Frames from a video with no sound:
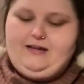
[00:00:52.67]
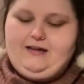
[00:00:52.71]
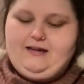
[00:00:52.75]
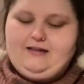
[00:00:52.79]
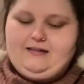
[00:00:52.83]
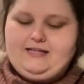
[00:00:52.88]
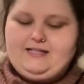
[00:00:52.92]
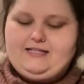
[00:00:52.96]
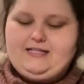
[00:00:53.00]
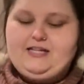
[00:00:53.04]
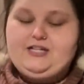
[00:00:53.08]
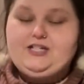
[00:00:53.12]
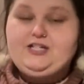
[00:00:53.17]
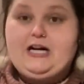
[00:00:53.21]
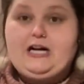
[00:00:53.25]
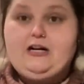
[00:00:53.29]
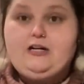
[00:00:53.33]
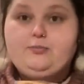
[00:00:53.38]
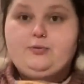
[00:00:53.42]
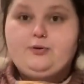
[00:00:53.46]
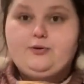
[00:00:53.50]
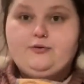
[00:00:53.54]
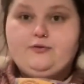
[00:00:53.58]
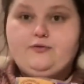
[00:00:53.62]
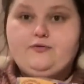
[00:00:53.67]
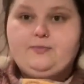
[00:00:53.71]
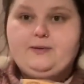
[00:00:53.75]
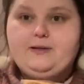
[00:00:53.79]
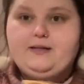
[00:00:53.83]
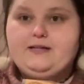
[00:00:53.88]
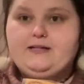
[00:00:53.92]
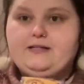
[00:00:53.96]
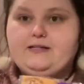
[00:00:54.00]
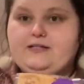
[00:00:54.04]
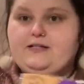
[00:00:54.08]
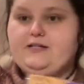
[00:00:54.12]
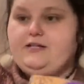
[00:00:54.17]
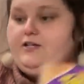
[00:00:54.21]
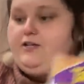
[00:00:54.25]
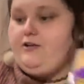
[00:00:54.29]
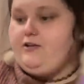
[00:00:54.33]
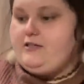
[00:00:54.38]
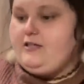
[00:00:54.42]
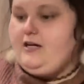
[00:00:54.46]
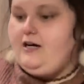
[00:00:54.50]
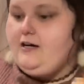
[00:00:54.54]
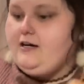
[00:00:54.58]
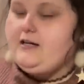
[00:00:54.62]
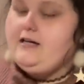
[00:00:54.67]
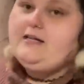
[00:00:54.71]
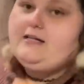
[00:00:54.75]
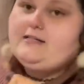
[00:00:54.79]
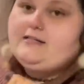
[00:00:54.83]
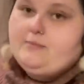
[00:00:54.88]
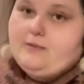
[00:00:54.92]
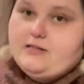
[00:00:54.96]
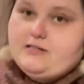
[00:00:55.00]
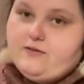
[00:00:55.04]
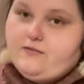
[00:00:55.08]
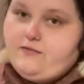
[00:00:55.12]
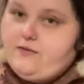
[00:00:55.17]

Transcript: they said childproof because your tongue is about to